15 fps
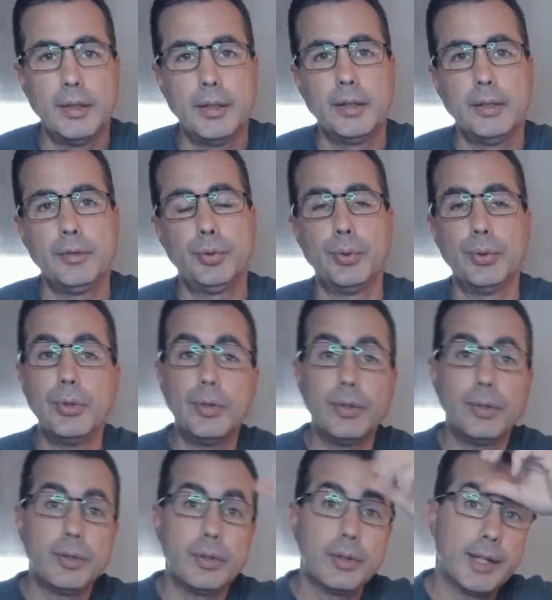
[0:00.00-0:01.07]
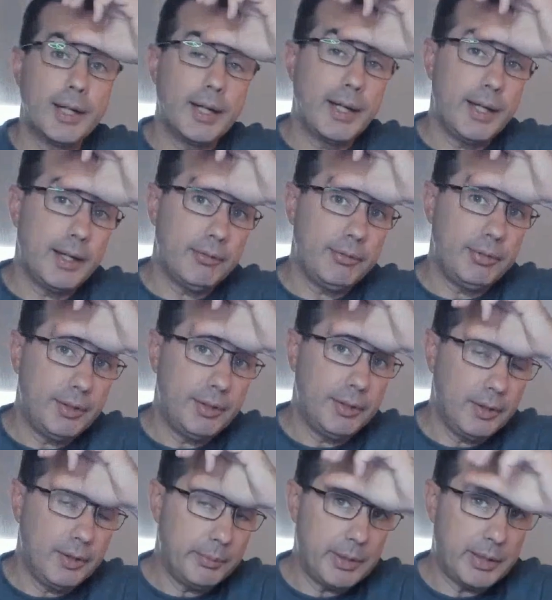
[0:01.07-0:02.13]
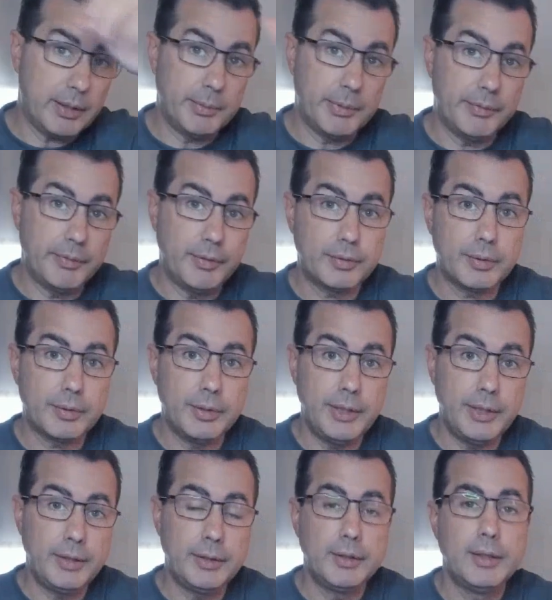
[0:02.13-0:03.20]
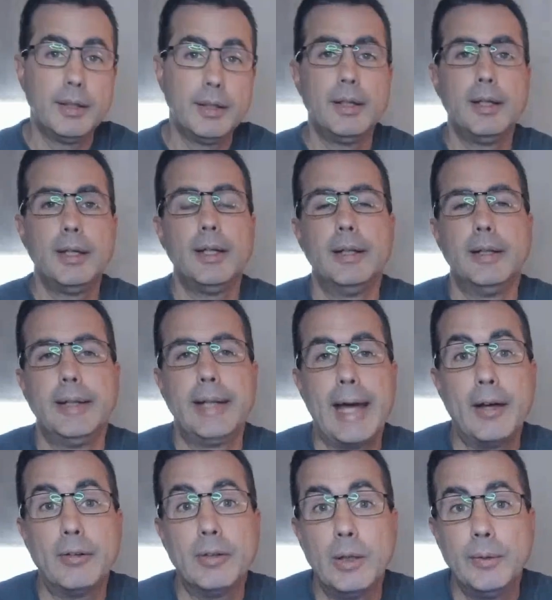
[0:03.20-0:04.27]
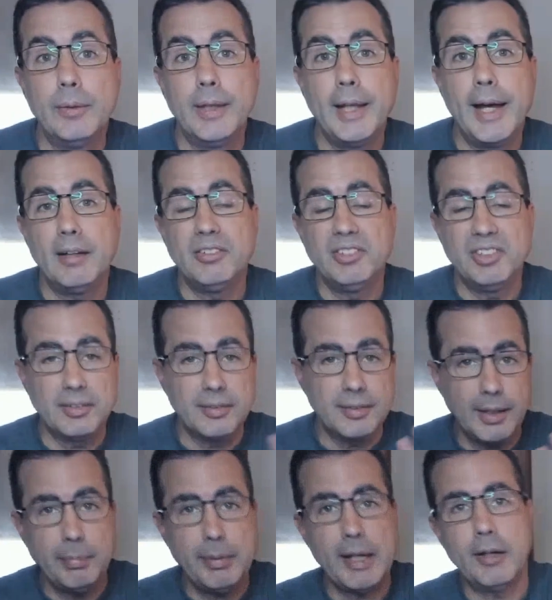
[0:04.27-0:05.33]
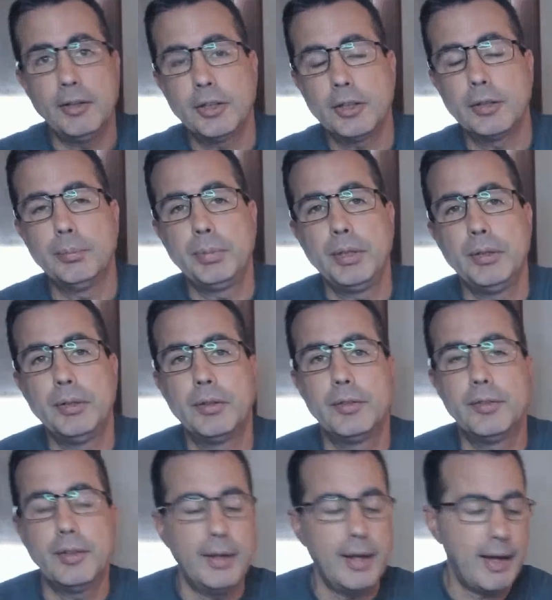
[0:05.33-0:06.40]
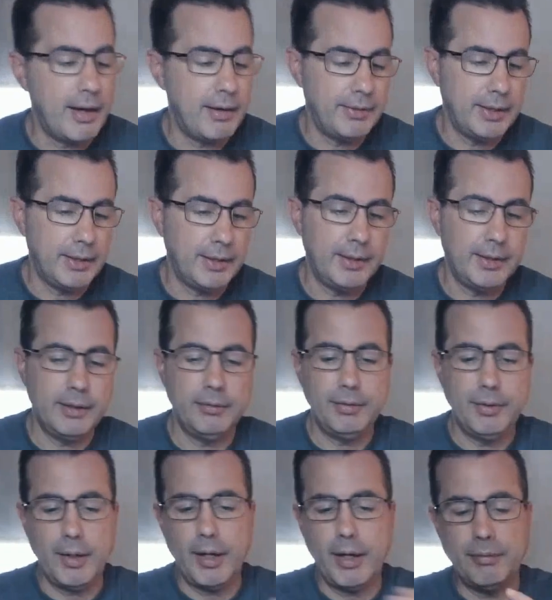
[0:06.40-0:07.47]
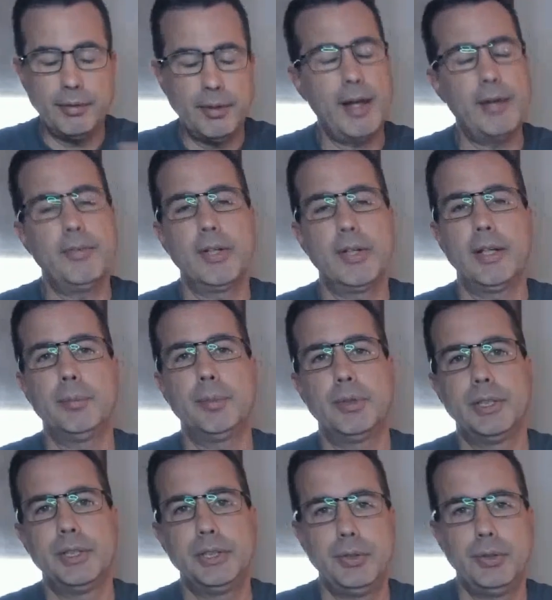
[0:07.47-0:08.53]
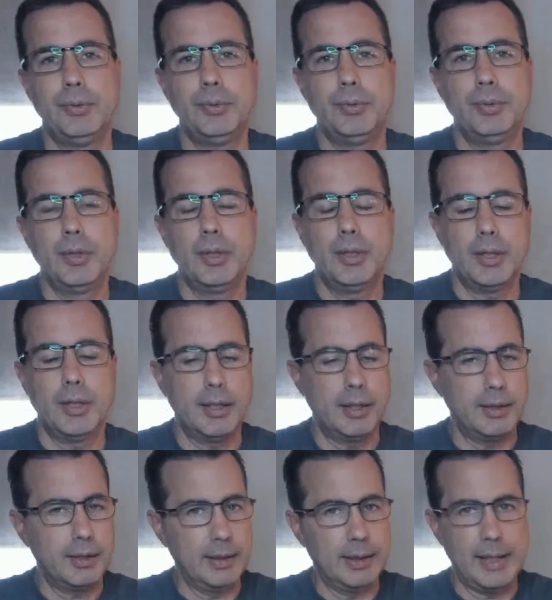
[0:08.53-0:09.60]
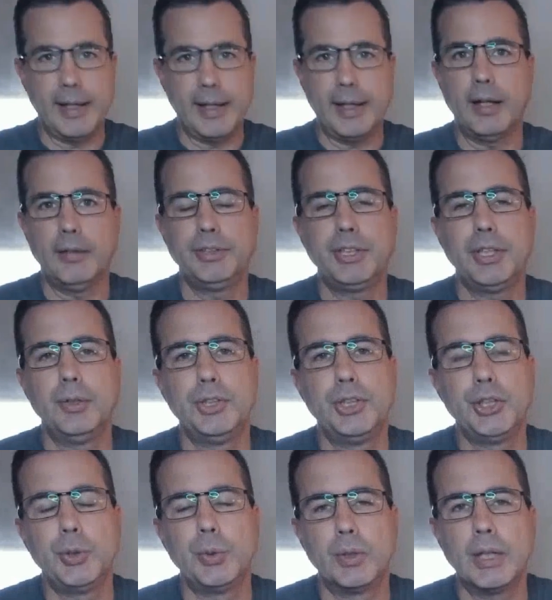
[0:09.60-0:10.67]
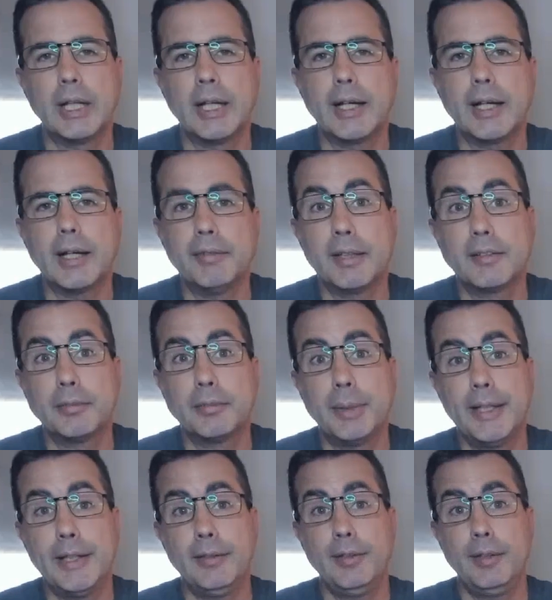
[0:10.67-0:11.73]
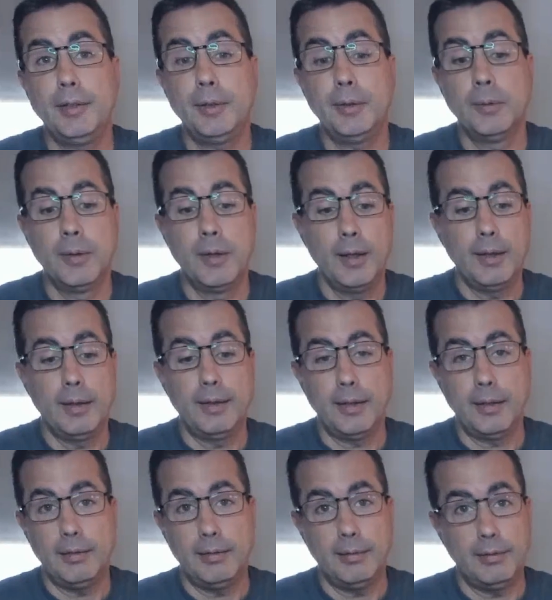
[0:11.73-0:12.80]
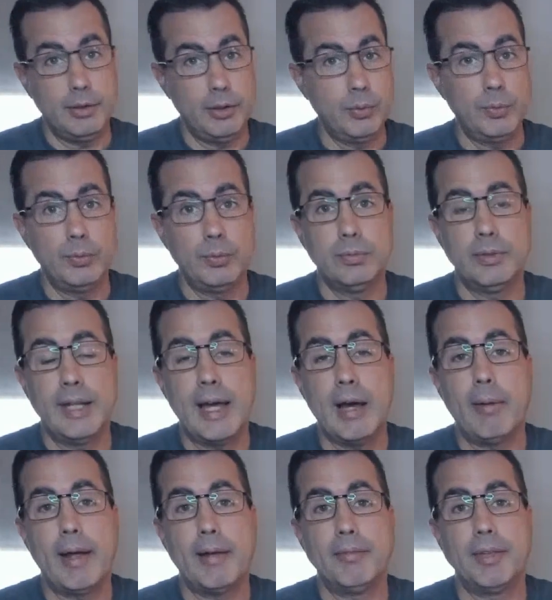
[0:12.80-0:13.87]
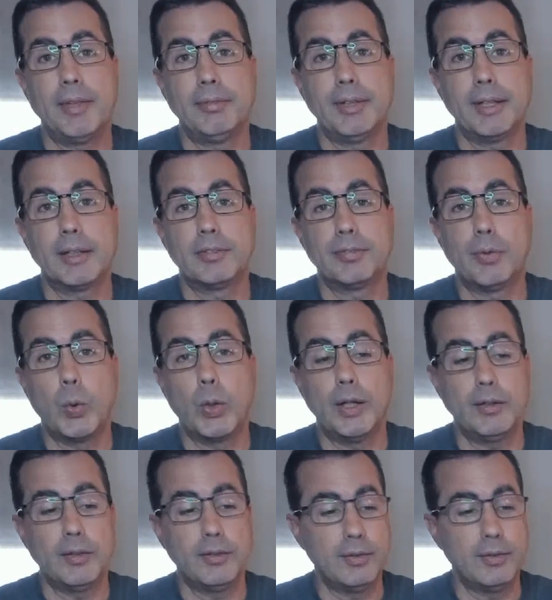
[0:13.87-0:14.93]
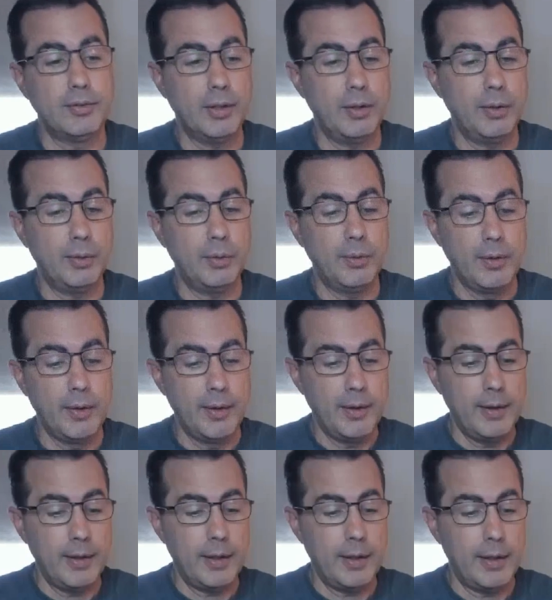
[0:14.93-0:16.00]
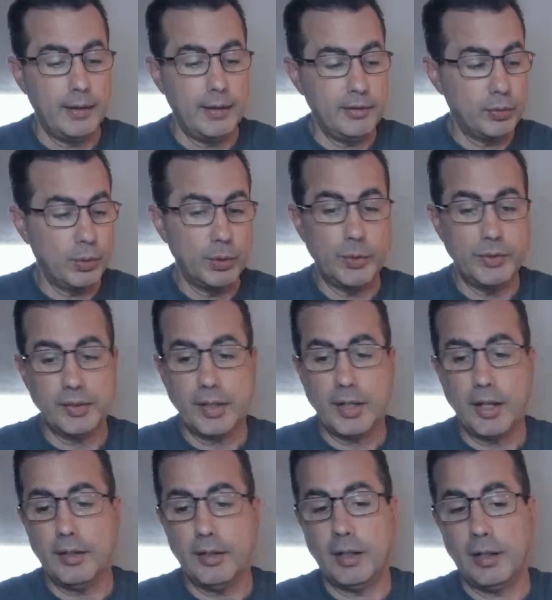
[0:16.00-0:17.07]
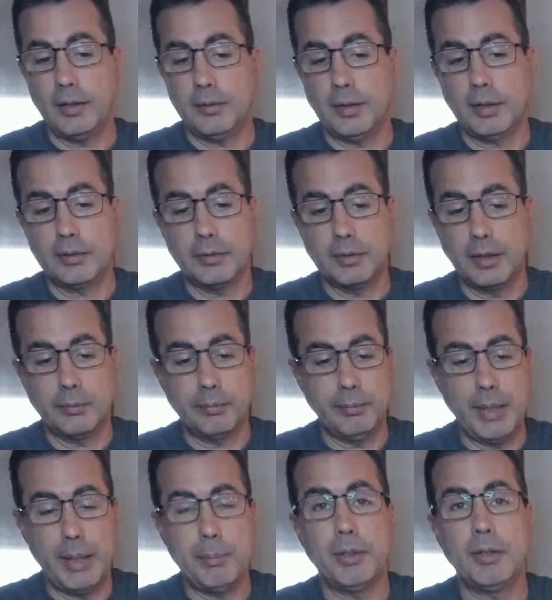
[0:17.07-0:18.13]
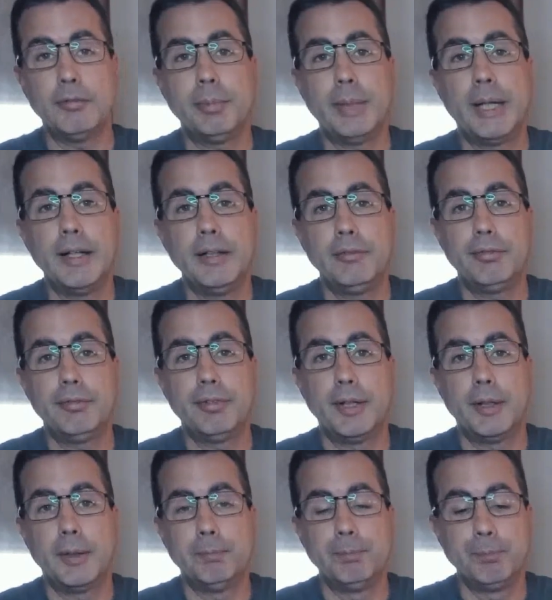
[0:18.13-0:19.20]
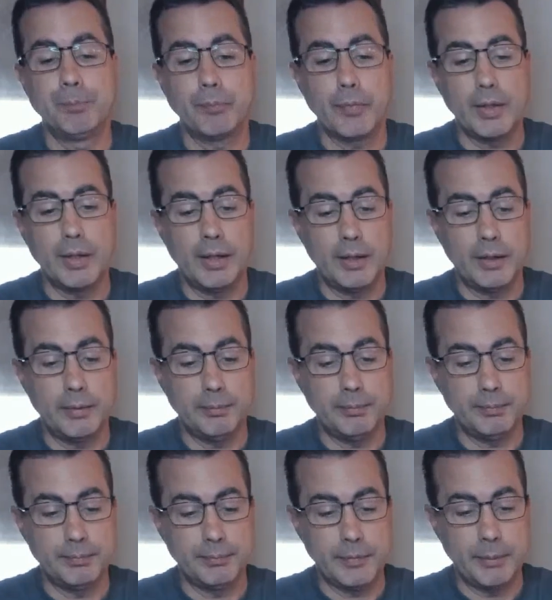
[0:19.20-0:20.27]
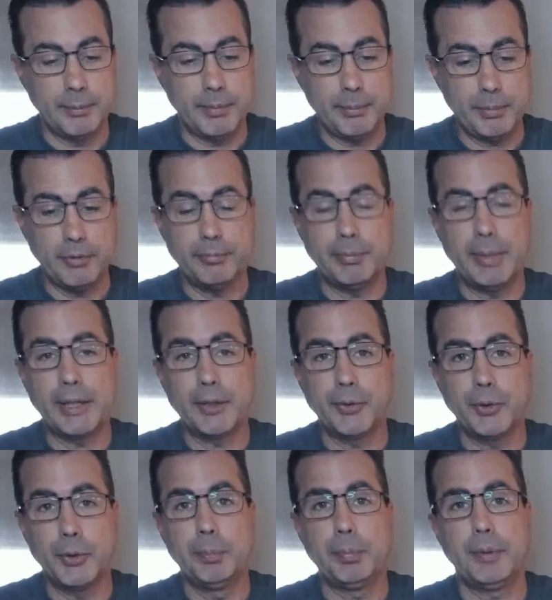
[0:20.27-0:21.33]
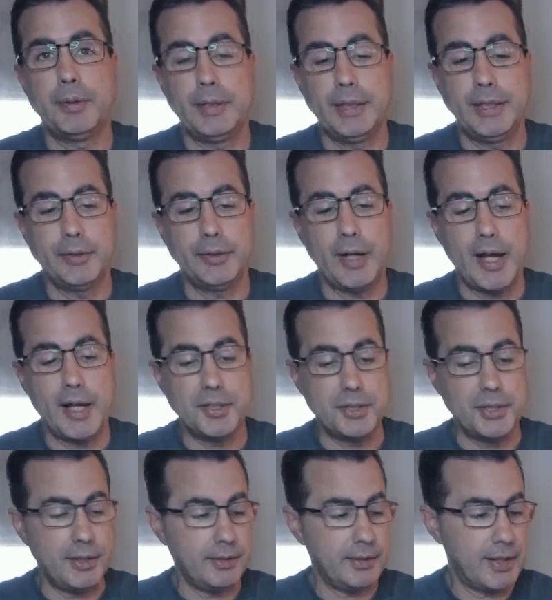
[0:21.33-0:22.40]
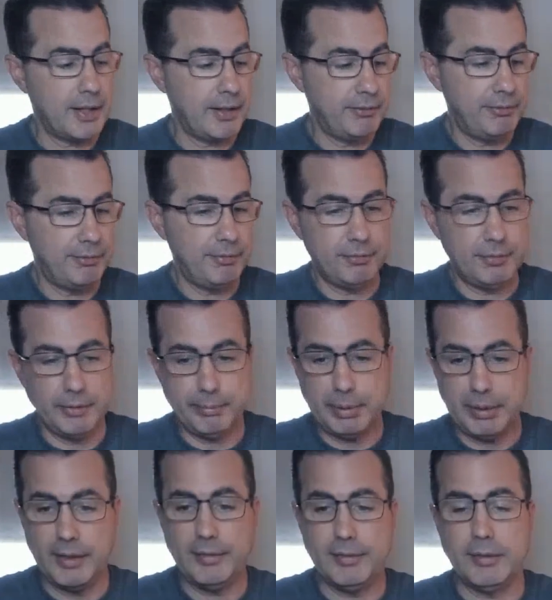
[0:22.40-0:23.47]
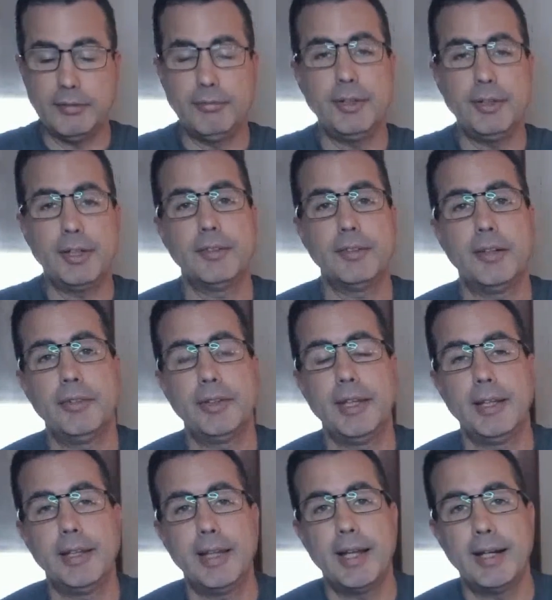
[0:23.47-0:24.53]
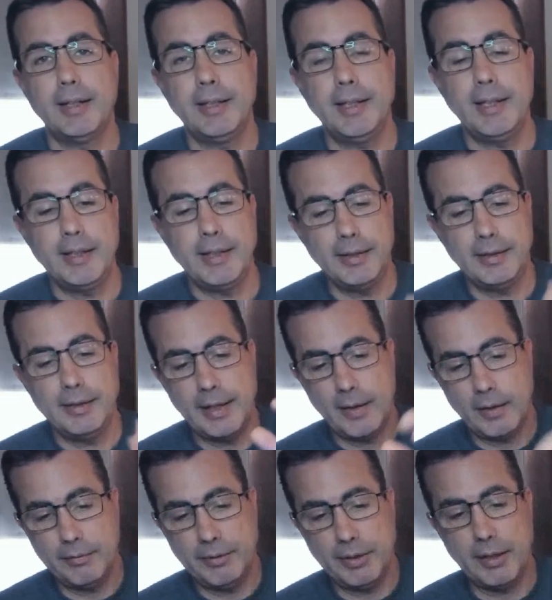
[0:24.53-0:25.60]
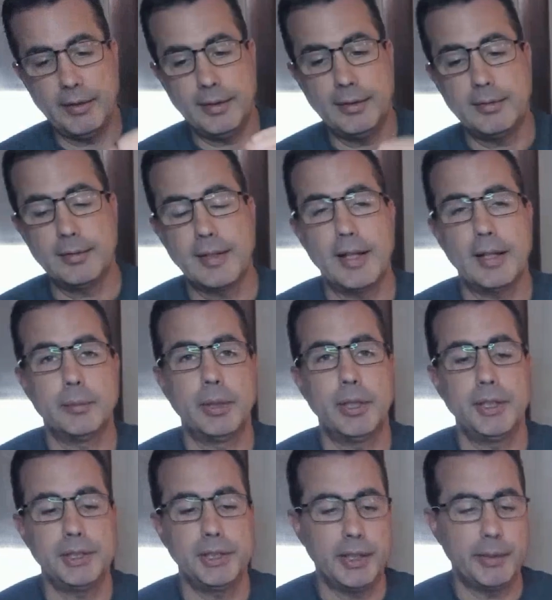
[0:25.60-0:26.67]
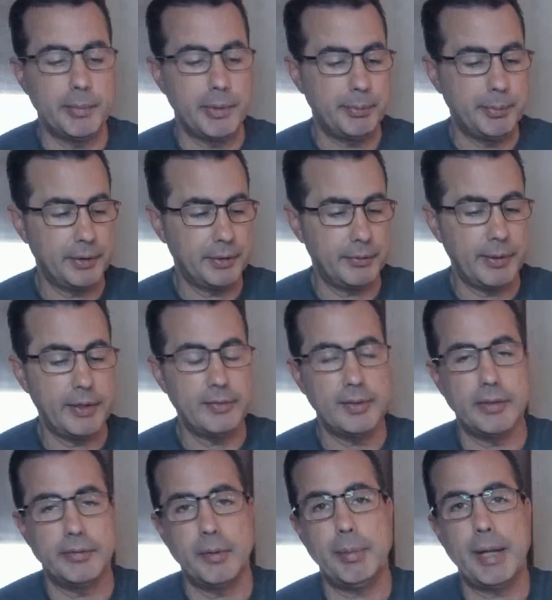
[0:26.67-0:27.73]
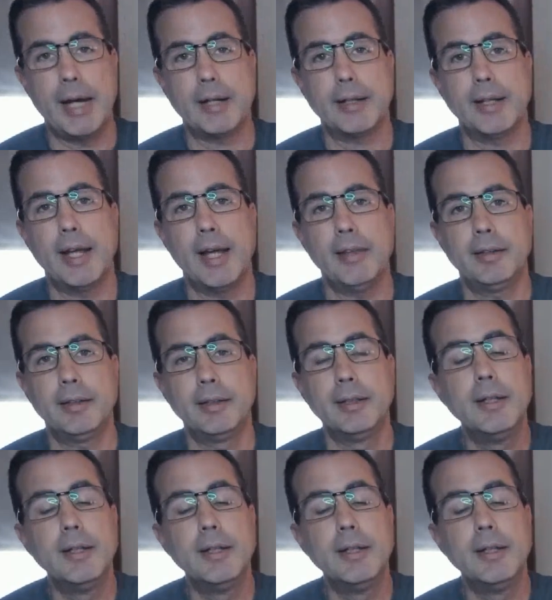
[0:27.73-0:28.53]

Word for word: tool that I have here in the bottom of the screen and download that. Just keep that on your computer so you have it. And then if you ever have a gimbal issue uh, like I've showed you or like I've explained to you, then you now have the fix for it. So uh, this one was a, uh, a member of mine from Um, a member of my group. He crashed it. I've replaced and fixed everything that it needed. Now I've done this calibration. I'm going to put the rest of it back together